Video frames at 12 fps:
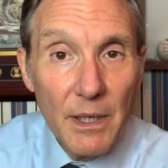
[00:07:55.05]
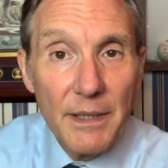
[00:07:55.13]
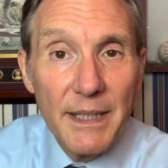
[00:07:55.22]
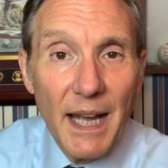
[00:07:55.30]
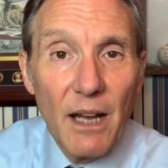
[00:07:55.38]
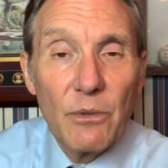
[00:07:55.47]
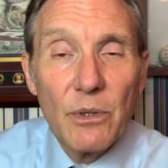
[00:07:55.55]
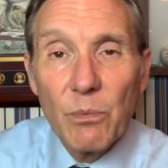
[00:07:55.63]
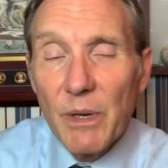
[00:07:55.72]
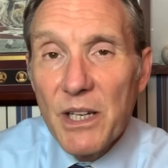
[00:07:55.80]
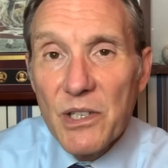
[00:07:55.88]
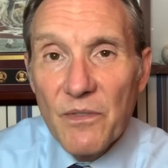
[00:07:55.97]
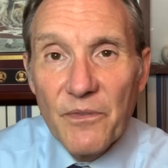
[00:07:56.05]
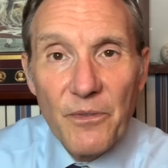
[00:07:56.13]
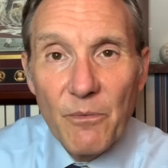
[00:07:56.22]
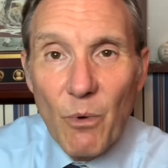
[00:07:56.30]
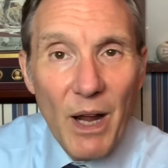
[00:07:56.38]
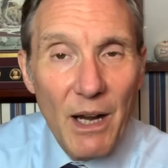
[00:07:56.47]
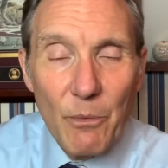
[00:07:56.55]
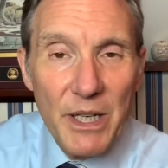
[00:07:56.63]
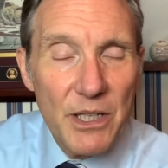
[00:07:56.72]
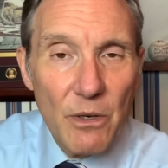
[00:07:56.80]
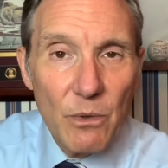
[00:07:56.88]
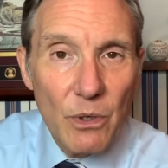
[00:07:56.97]
Now, the reason why we
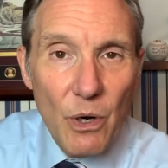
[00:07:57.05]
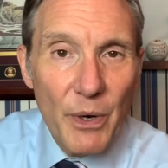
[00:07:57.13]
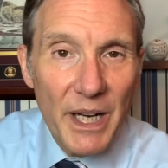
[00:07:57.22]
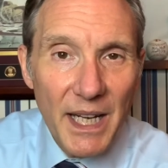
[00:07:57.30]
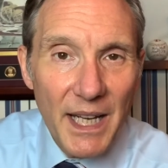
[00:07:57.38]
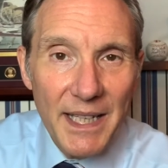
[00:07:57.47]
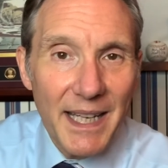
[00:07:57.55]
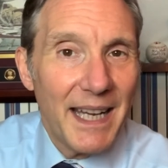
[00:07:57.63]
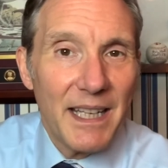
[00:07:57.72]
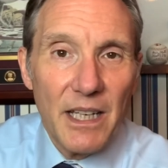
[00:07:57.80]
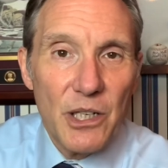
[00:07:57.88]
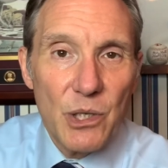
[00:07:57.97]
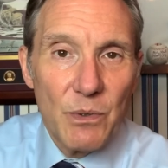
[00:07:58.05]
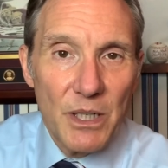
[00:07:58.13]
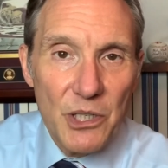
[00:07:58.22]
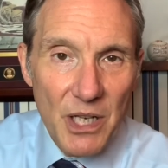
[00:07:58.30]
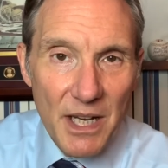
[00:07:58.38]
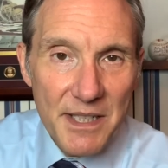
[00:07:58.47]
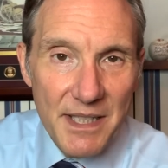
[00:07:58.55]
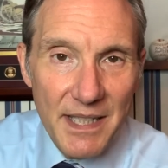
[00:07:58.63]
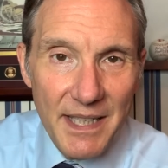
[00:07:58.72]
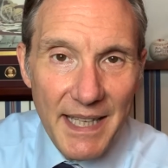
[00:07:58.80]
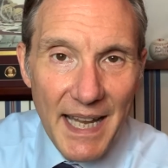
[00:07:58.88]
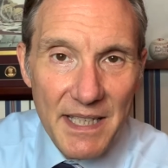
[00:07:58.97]
don't go ahead and get you adjusted
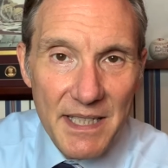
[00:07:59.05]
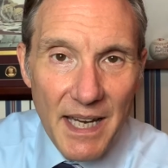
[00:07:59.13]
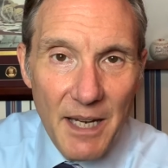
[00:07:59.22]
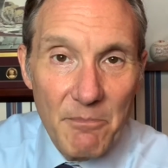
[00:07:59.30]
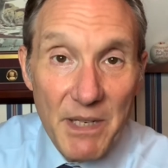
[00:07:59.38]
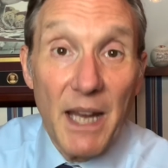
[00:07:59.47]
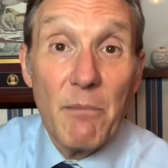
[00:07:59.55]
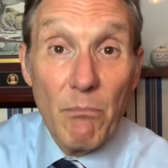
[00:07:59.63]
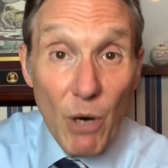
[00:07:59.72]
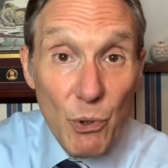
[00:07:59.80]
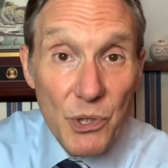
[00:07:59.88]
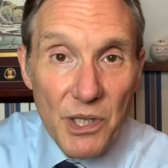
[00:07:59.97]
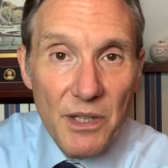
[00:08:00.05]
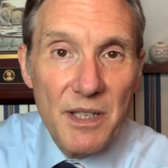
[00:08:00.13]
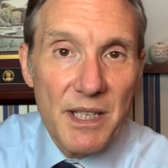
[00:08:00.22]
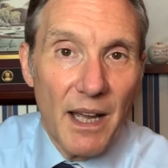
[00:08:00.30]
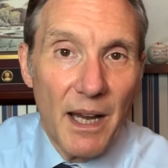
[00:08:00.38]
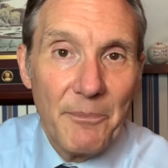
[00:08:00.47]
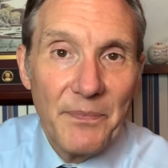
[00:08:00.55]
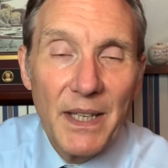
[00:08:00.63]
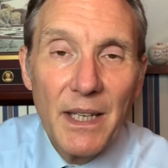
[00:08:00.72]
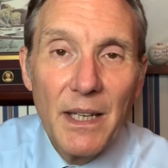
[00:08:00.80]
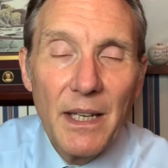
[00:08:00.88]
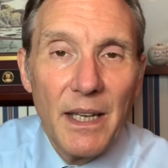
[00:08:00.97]
in that same day most time
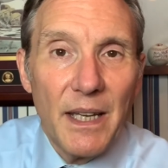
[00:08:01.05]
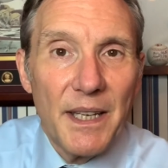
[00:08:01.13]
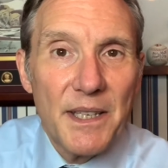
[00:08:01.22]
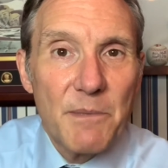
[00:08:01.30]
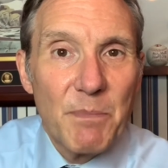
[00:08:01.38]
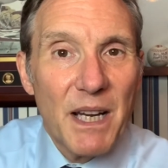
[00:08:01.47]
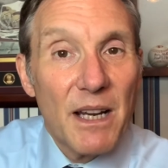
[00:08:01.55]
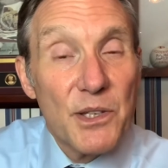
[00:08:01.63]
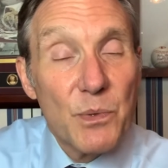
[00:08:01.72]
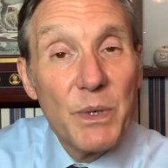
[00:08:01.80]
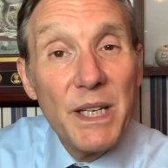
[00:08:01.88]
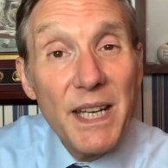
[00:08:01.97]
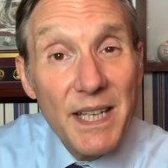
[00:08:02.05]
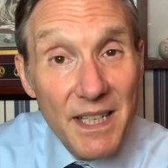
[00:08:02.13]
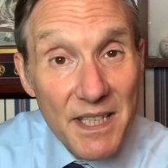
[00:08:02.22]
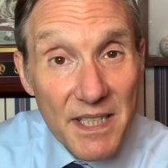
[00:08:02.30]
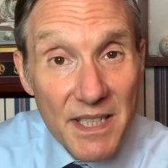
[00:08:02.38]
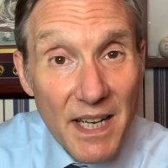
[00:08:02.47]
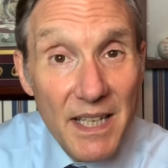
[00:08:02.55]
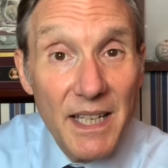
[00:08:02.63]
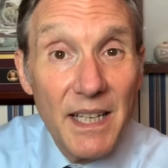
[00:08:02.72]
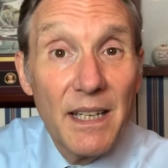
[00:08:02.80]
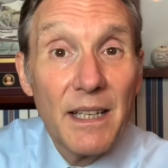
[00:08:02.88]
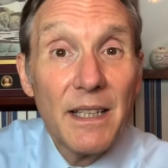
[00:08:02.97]
is because we need to
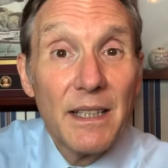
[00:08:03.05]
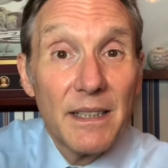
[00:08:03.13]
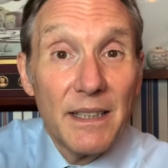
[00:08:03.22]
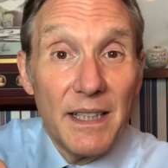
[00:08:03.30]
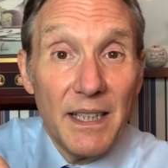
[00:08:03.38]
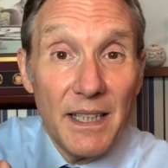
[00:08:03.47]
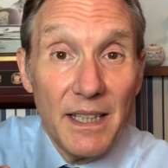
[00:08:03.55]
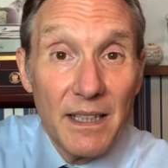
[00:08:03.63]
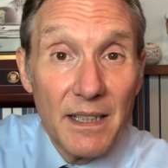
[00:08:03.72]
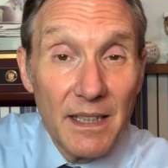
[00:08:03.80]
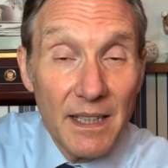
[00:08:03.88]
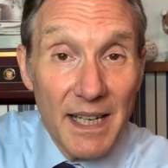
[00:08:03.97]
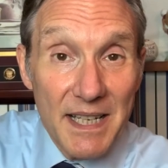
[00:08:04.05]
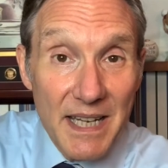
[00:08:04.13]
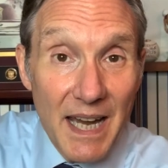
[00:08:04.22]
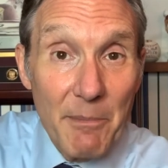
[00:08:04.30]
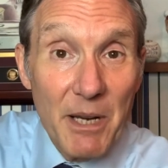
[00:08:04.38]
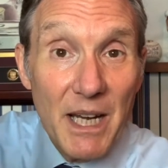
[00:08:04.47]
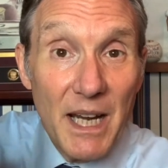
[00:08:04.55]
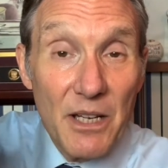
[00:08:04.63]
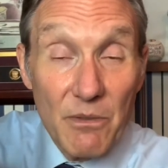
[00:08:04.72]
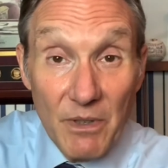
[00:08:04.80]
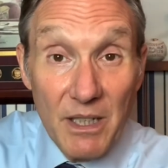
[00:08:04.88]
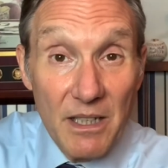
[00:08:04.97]
study the
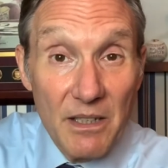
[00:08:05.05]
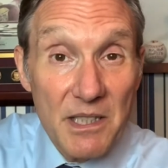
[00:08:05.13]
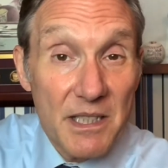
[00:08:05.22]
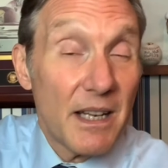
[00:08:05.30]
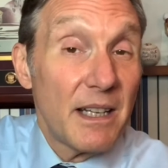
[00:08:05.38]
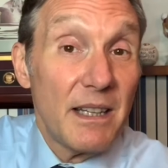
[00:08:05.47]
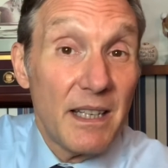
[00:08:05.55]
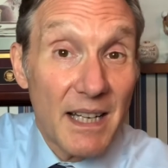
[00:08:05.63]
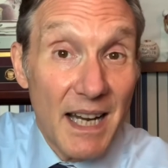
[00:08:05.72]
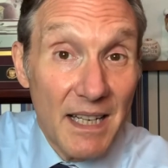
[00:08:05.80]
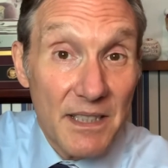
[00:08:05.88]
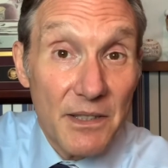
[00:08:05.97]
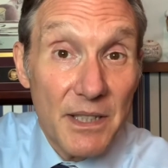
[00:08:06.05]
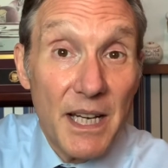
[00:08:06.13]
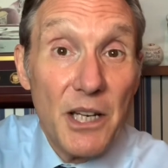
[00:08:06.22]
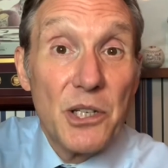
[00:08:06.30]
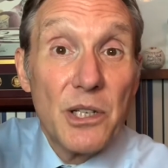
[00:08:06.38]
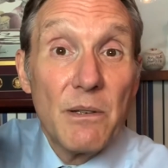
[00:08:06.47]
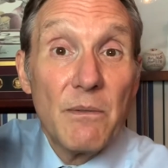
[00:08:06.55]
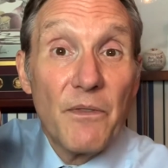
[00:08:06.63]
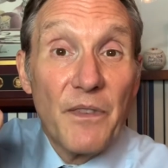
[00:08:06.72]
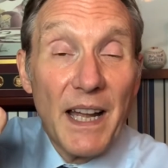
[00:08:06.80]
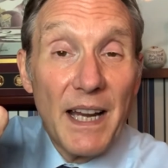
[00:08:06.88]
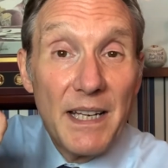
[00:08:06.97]
examination, we need to study the consultation
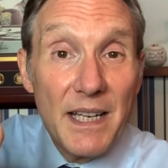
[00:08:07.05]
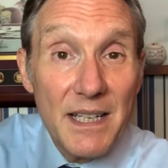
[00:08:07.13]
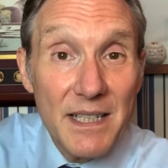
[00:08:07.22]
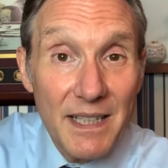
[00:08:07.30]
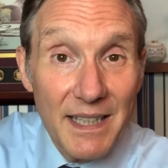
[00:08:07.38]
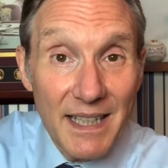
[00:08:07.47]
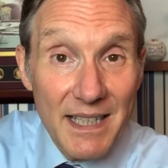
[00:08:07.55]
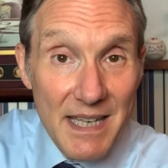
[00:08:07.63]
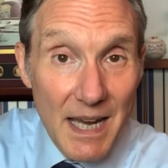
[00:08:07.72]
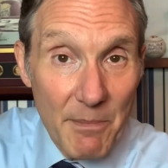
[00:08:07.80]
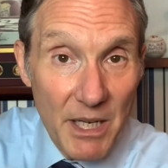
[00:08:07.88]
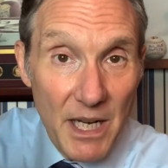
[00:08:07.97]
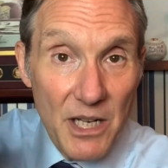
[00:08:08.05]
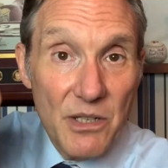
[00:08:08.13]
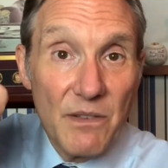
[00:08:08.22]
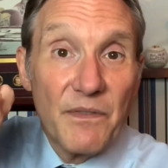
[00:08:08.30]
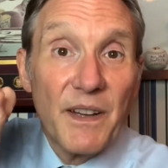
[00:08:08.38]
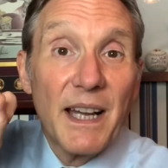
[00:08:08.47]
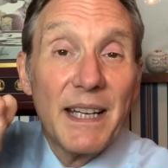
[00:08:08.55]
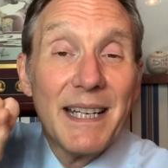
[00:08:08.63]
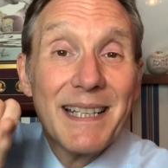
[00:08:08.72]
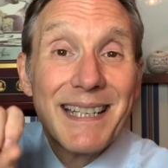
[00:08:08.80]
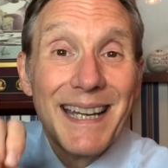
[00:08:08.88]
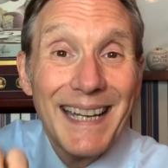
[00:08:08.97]
findings, the examination
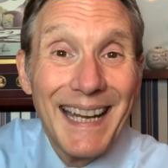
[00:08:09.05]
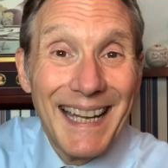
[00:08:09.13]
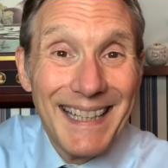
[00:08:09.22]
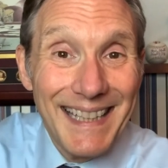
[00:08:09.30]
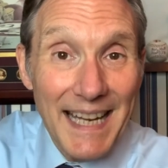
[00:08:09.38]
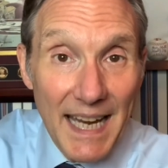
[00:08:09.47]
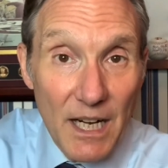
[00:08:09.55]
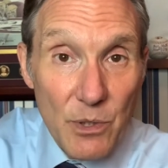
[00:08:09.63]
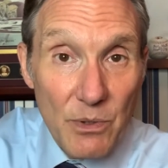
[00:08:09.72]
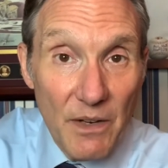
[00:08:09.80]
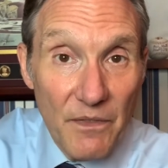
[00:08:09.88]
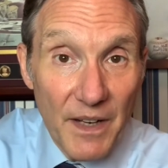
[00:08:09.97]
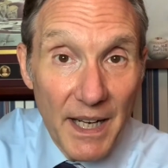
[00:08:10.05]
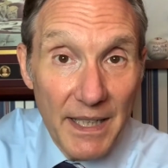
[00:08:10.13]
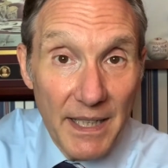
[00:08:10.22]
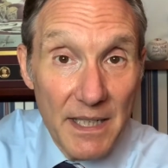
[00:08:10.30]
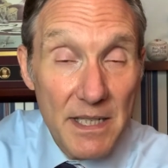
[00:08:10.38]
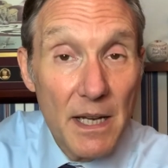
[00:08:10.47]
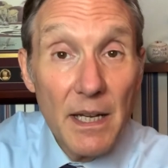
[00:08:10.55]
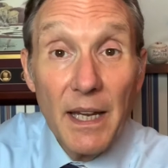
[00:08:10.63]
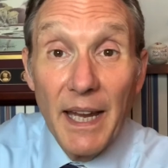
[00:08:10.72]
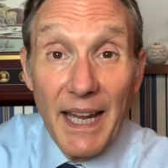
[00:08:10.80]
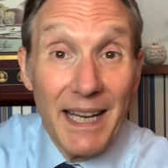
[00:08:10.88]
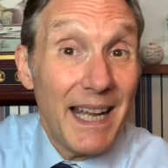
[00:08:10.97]
findings, and the x-ray findings,
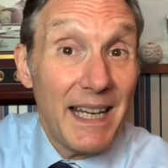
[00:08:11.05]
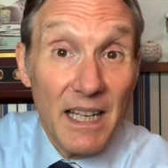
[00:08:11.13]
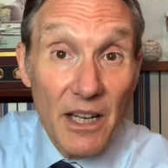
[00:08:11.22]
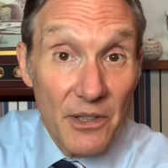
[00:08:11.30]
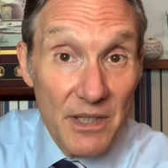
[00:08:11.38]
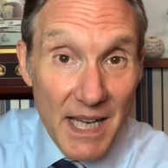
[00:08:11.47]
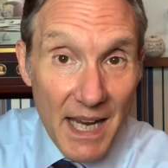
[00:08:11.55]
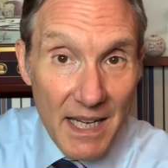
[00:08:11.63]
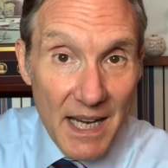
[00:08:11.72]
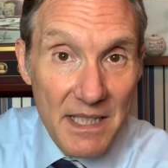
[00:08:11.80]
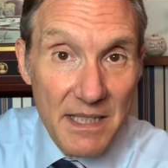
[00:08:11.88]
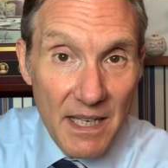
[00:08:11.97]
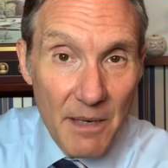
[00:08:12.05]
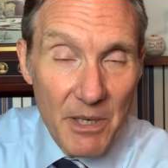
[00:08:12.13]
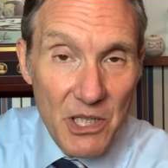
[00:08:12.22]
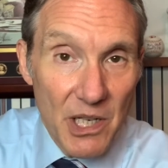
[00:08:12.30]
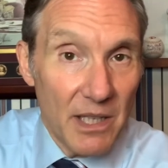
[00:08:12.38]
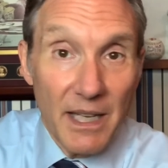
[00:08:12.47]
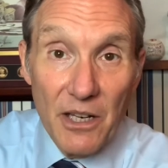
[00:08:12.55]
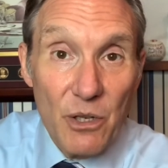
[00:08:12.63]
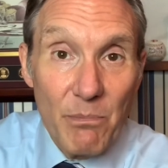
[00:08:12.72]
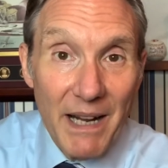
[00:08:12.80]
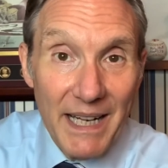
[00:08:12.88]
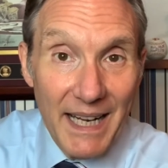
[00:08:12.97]
and any other diagnostic imaging that you
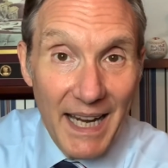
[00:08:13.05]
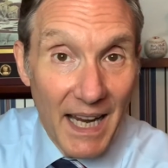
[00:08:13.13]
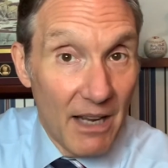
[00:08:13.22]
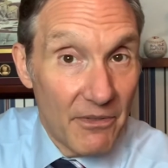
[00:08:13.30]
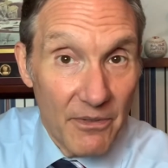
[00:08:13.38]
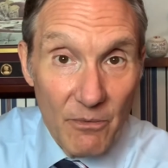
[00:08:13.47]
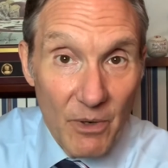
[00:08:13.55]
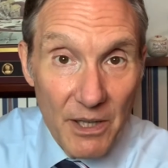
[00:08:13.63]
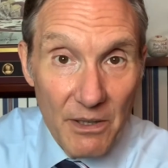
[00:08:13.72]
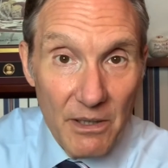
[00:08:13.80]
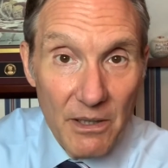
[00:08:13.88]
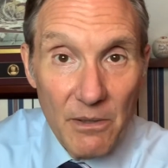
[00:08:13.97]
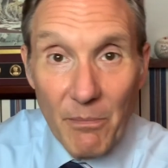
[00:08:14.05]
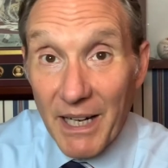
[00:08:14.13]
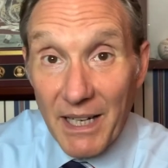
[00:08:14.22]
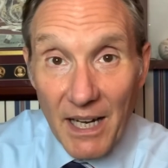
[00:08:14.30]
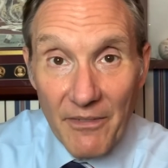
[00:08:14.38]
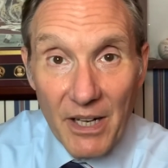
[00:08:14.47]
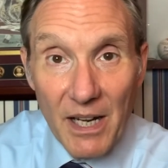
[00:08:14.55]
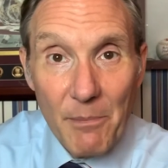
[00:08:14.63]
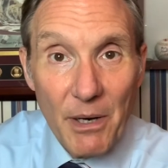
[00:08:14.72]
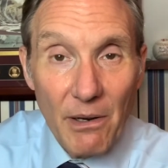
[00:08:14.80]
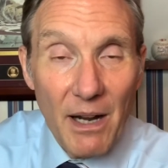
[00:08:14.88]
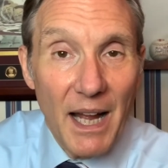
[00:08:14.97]
might have, whether you might have an
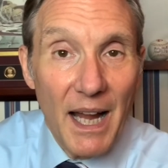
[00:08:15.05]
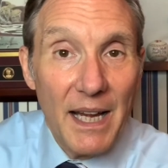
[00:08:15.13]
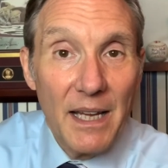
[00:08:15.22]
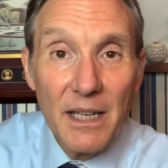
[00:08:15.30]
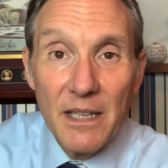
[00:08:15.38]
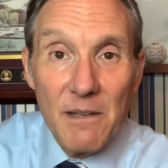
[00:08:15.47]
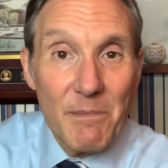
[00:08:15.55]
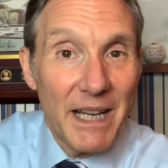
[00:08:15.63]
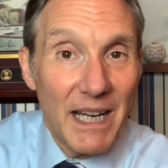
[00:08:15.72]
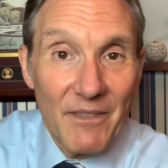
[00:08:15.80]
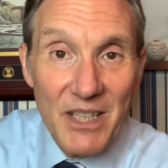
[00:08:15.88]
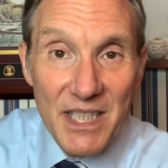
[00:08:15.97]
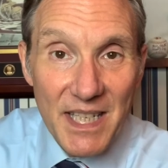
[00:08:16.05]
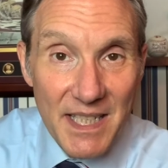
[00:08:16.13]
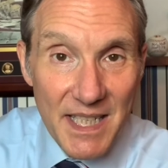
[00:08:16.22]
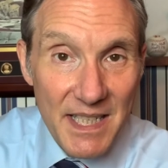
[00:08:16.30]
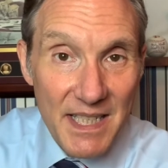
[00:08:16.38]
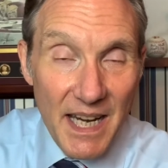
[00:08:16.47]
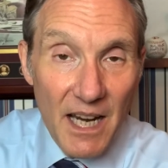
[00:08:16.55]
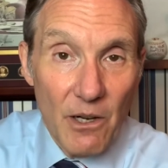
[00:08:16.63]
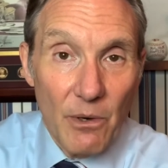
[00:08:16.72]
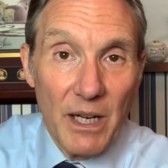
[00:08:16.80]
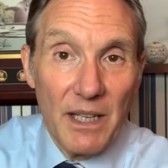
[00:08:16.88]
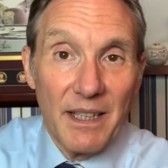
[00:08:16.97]
MRI, you might have a CT scan
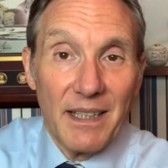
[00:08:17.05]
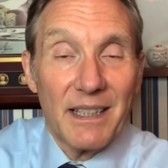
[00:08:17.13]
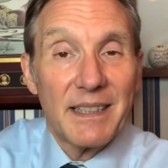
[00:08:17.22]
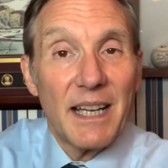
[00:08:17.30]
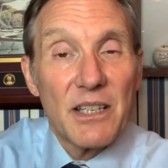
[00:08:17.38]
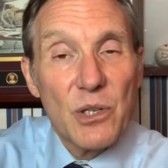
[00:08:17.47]
or anything like that.